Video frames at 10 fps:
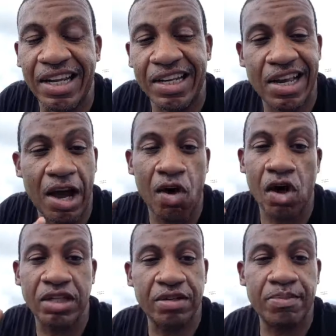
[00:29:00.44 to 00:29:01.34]
and cut out
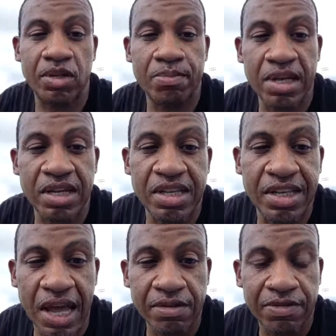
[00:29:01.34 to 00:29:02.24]
all of the middlemen in your
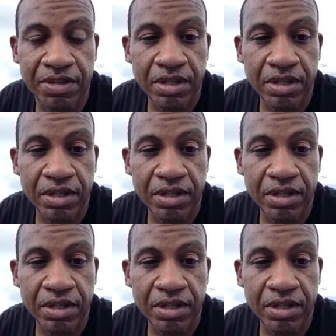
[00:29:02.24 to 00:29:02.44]
life,